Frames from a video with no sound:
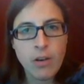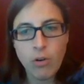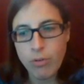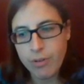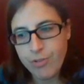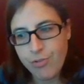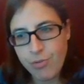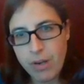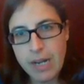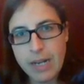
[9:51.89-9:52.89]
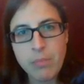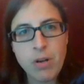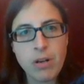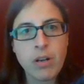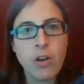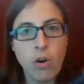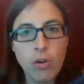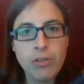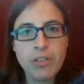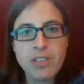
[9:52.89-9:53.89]
or a drag mark
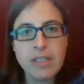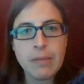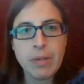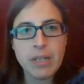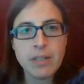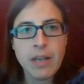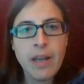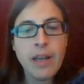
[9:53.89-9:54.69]
on the seabed.